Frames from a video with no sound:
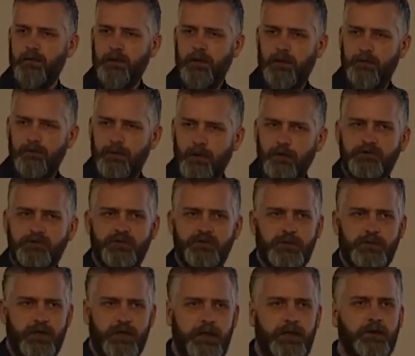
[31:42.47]

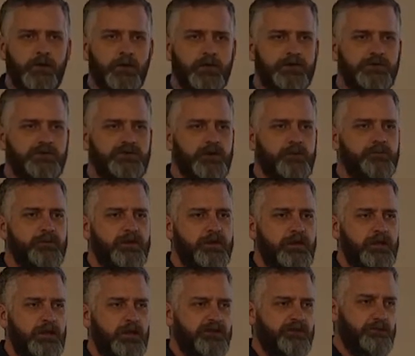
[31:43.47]
emotional language.
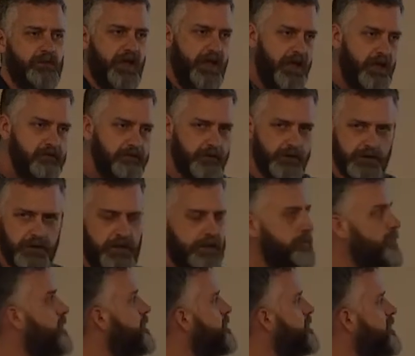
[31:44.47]
It's behavior
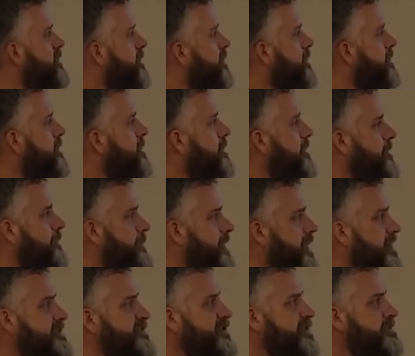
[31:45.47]
language.
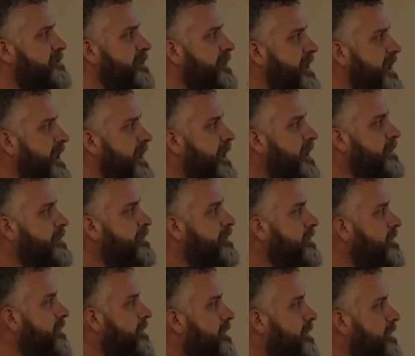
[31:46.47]
Patient, kind,
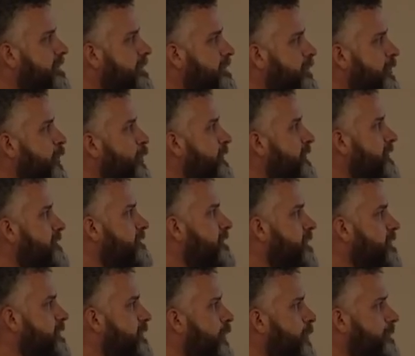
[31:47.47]
no
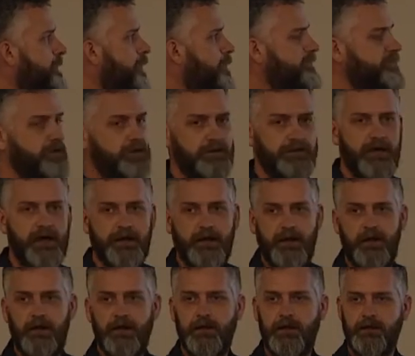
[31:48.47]
envy, no boasting, not
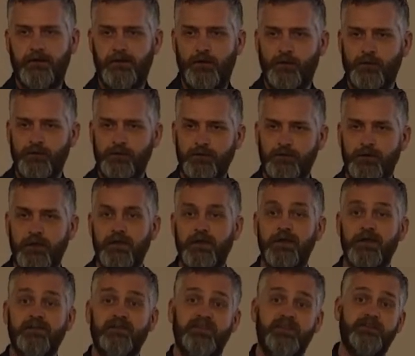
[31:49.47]
arrogant, no rude.
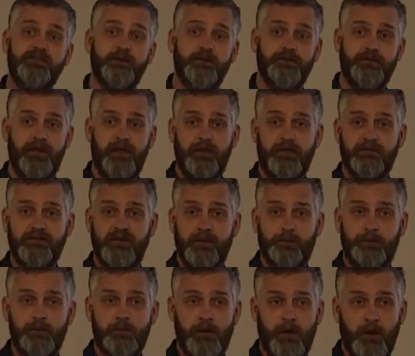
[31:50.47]
These are things that
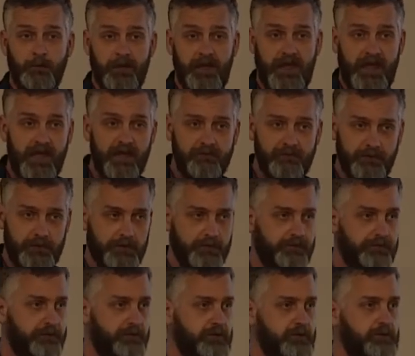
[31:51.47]
are
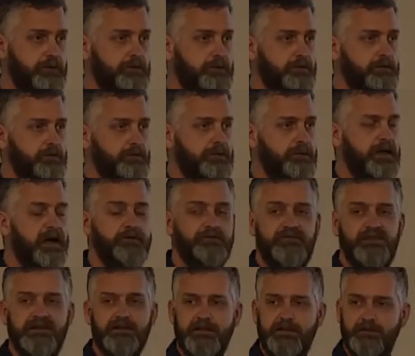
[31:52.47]
behaviors, not
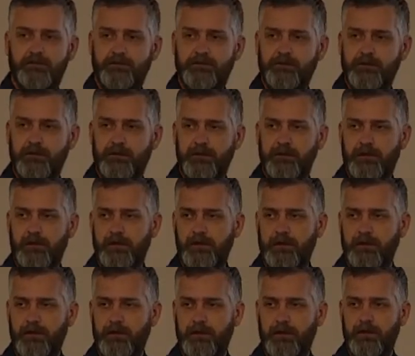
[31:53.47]
feelings.
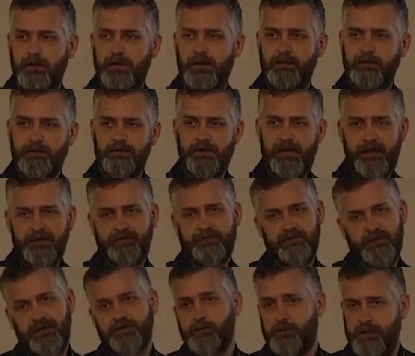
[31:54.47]
That's
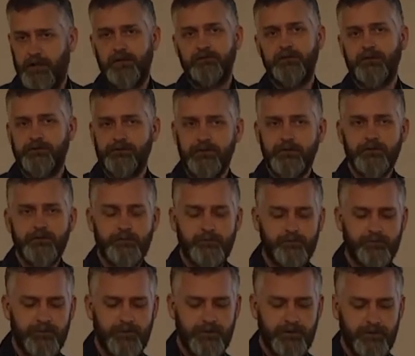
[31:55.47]
what love is.
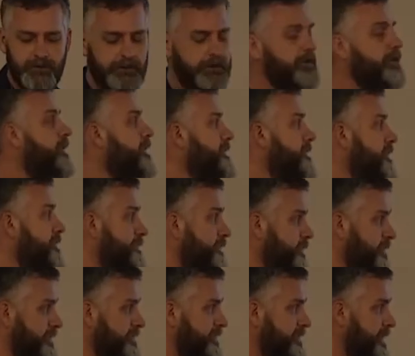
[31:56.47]
And there's a
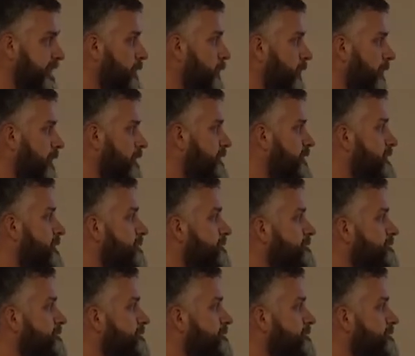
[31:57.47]
reason that works.